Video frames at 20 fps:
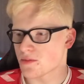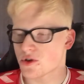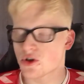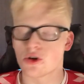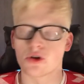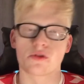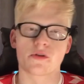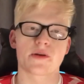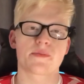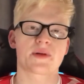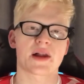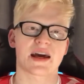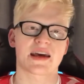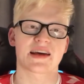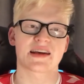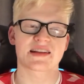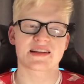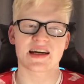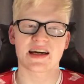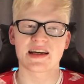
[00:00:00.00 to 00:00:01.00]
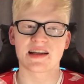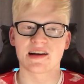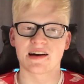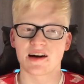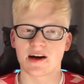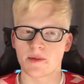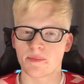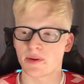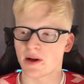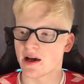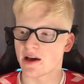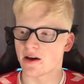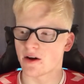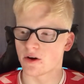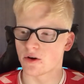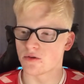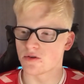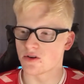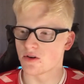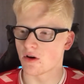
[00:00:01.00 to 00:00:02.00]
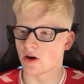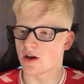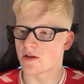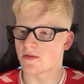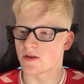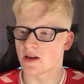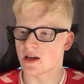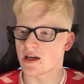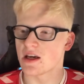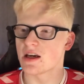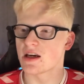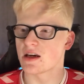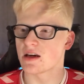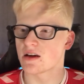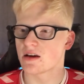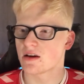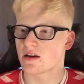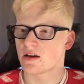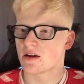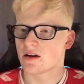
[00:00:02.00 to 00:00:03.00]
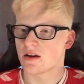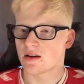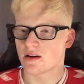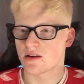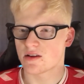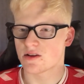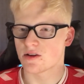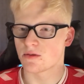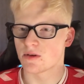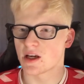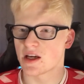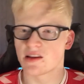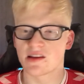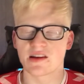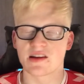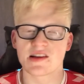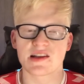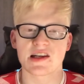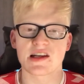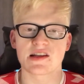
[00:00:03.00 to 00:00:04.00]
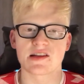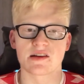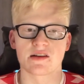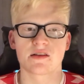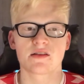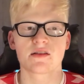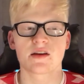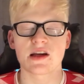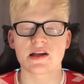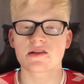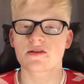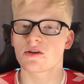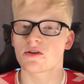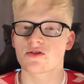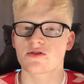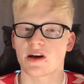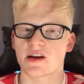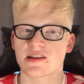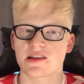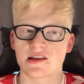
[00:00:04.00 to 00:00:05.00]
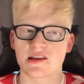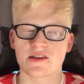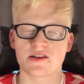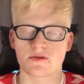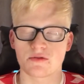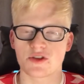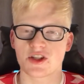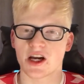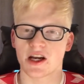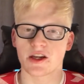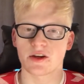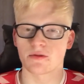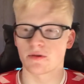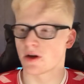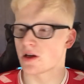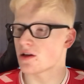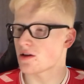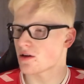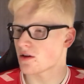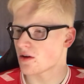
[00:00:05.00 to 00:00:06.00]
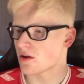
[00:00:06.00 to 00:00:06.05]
Corey Blackett-Taylor, a player who's not even here until the end of the season. He's contracted until January.